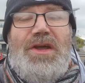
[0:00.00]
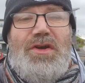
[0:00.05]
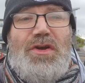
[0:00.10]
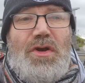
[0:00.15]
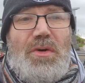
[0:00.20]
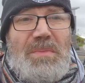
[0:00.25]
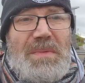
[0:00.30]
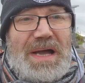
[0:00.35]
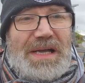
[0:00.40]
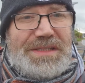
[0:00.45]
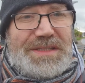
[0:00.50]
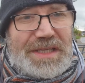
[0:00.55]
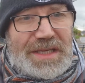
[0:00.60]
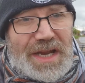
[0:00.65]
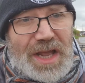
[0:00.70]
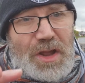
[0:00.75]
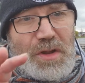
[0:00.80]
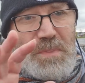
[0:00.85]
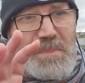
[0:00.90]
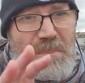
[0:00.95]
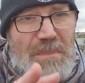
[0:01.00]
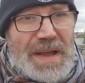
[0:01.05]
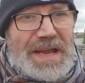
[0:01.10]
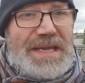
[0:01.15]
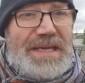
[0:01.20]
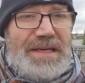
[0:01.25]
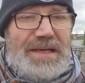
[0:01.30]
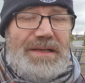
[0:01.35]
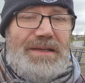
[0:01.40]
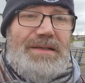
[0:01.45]
no matter how
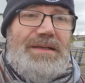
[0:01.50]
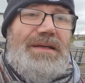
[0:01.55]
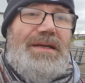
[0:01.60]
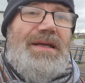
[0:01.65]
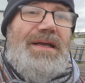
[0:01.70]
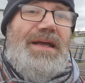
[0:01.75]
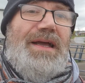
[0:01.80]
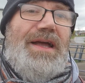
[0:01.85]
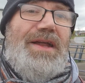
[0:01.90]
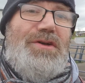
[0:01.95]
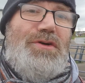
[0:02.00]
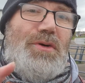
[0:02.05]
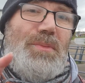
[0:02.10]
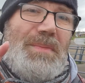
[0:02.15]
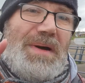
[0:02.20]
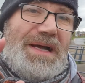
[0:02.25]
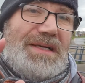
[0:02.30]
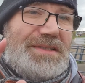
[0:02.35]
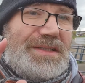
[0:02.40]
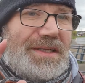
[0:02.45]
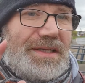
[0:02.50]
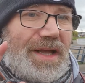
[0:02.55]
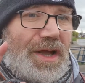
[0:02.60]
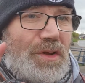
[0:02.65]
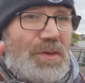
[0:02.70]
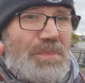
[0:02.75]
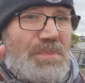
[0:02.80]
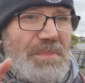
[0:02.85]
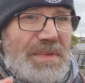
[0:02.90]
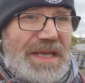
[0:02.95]
minor and no matter how
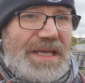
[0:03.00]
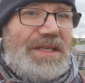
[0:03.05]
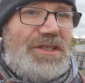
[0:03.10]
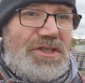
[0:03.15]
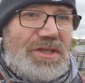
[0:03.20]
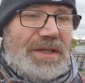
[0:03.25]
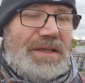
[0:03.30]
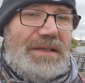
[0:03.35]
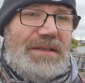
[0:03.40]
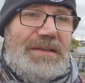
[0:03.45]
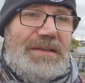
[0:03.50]
major,